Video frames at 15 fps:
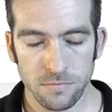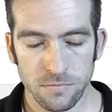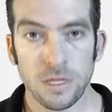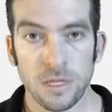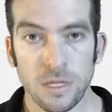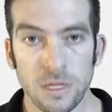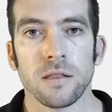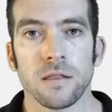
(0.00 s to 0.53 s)
There
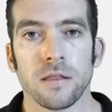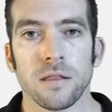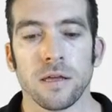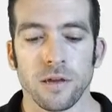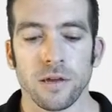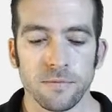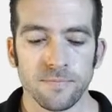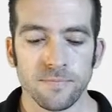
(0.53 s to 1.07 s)
you go.
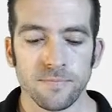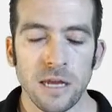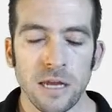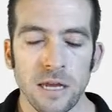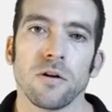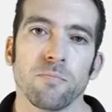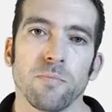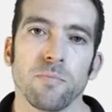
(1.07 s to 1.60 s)
So
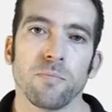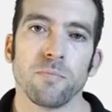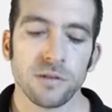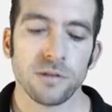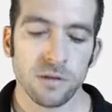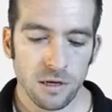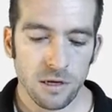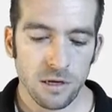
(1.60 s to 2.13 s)
on
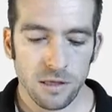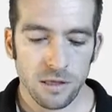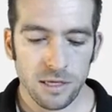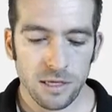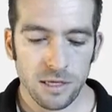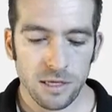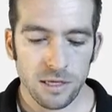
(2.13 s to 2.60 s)
posts, this